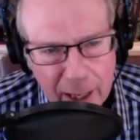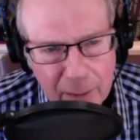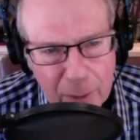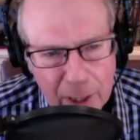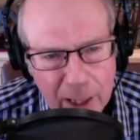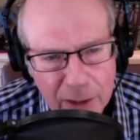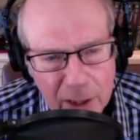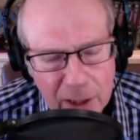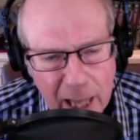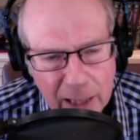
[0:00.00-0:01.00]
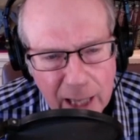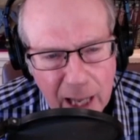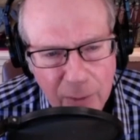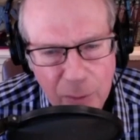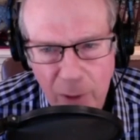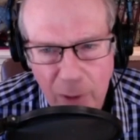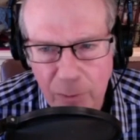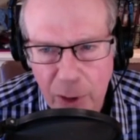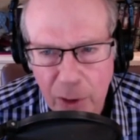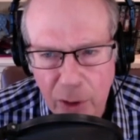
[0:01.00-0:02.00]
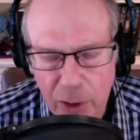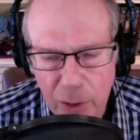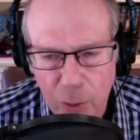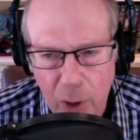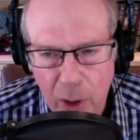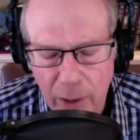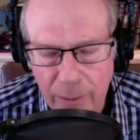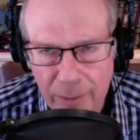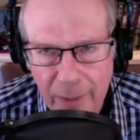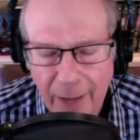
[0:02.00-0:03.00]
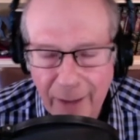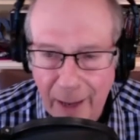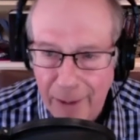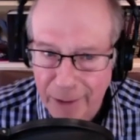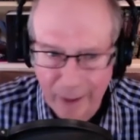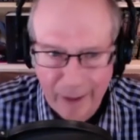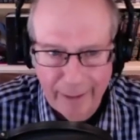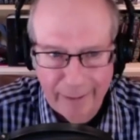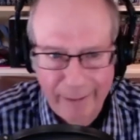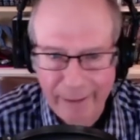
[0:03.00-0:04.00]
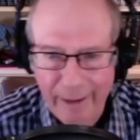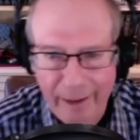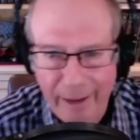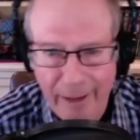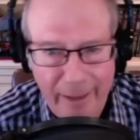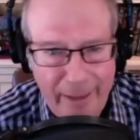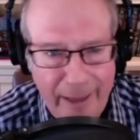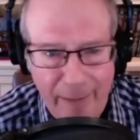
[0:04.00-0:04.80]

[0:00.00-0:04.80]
because at that time, computers were, I think I mentioned like the